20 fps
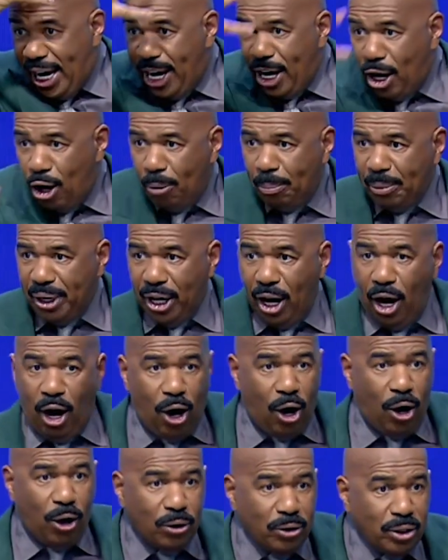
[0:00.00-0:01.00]
helmet
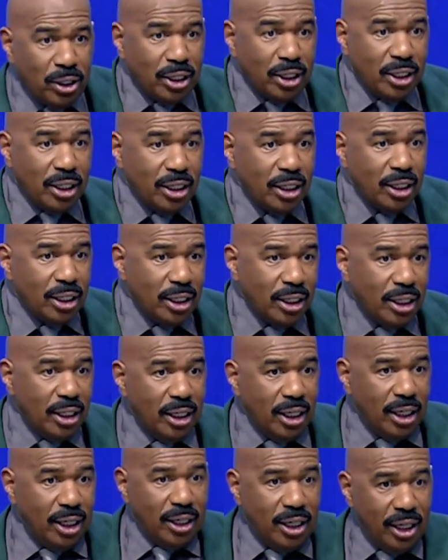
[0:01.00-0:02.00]
on.
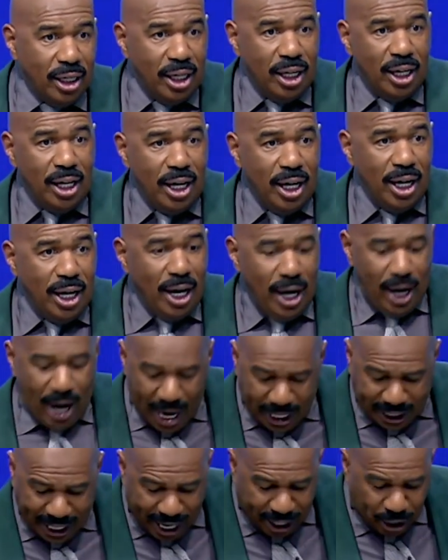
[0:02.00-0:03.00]

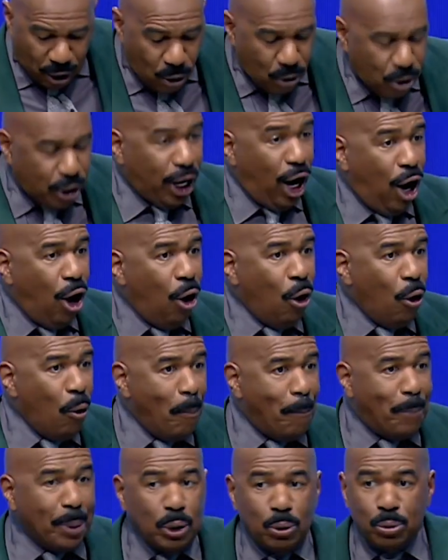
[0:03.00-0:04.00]
I got on gold
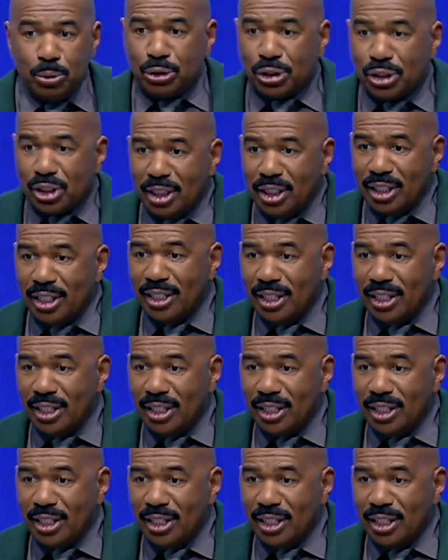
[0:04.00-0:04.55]
boots.